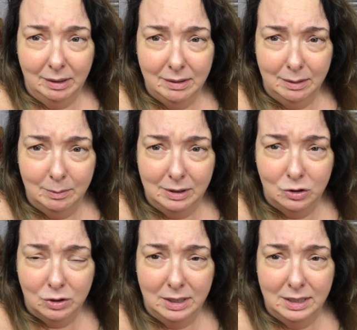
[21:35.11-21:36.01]
I think I'm gonna
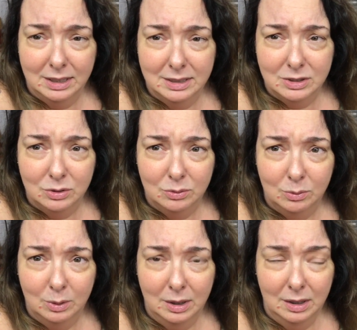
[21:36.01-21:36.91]
try to get it
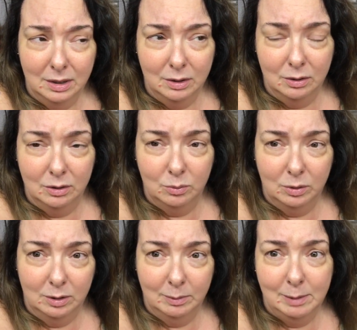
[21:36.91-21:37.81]
to the
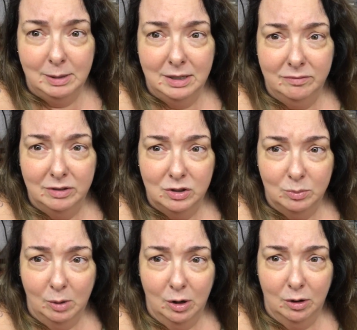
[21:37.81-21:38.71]
Goodwill, maybe even
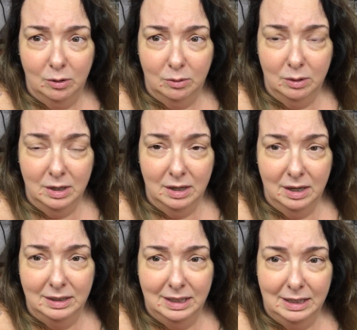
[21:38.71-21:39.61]
tomorrow,
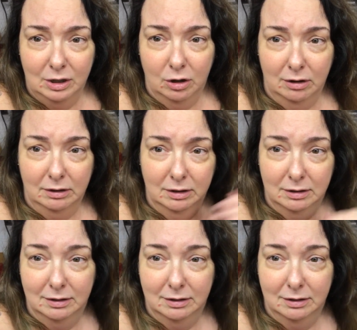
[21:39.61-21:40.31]
and get it gone.